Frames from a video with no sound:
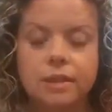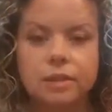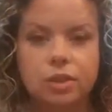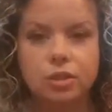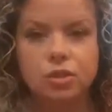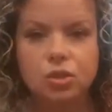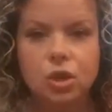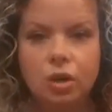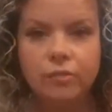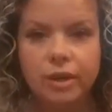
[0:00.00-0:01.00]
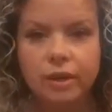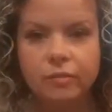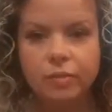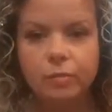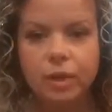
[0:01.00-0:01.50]
They're just starving
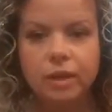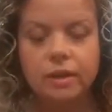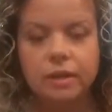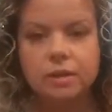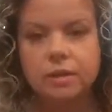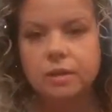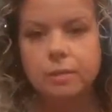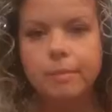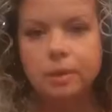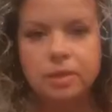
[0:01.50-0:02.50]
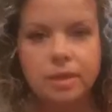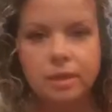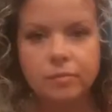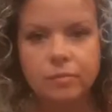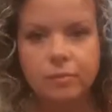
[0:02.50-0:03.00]
it from what it needs and they're melting
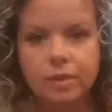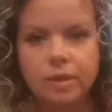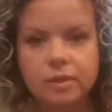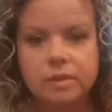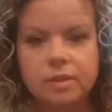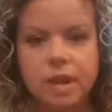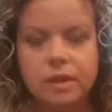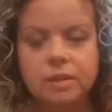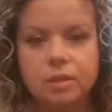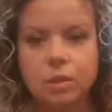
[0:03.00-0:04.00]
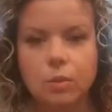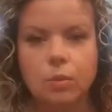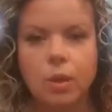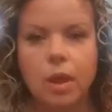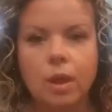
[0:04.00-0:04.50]
it from the inside. So
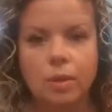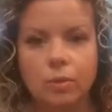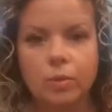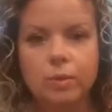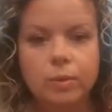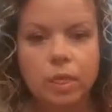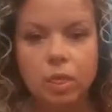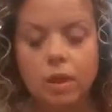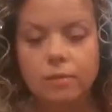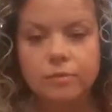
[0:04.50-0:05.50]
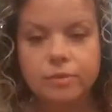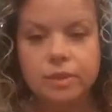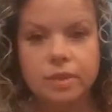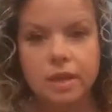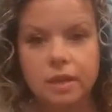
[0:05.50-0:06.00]
we would love
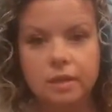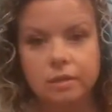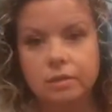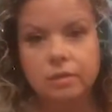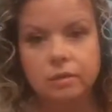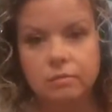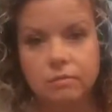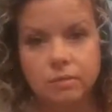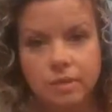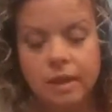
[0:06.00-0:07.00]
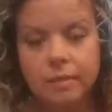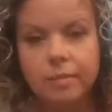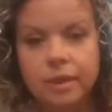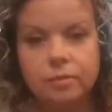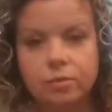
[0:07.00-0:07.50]
to take
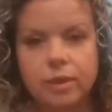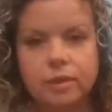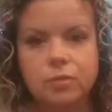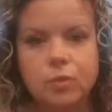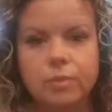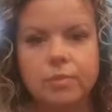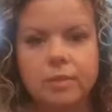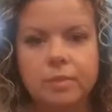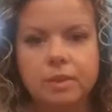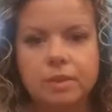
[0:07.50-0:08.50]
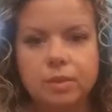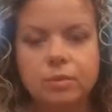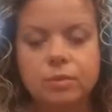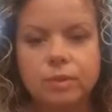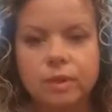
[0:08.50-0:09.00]
them and transform them
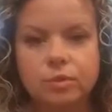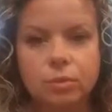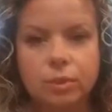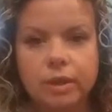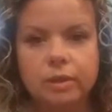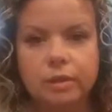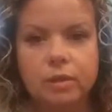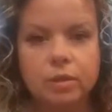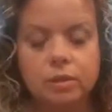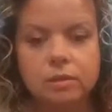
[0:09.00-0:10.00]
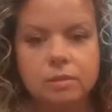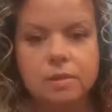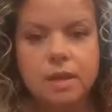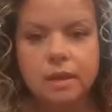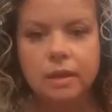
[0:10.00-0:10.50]
into enjoying their
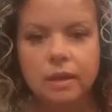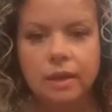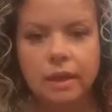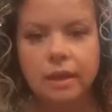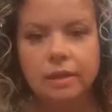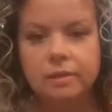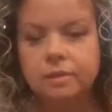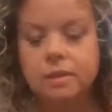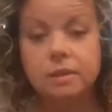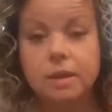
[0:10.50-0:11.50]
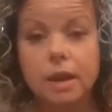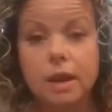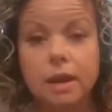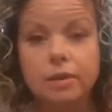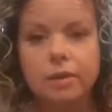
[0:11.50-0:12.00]
curls and not
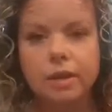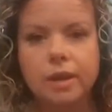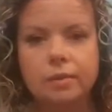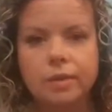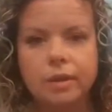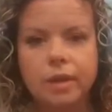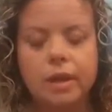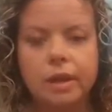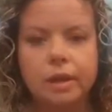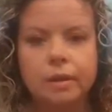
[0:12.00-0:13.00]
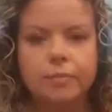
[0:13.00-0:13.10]
ironing out their hair.